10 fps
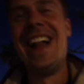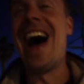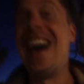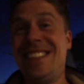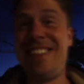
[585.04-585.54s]

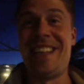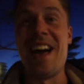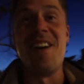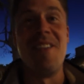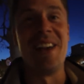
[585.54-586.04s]
That's
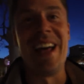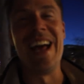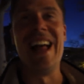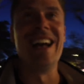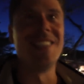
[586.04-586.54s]
terrible, isn't
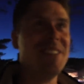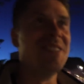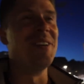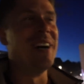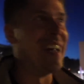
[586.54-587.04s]
it? That's
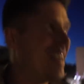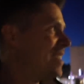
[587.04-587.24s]
naughty.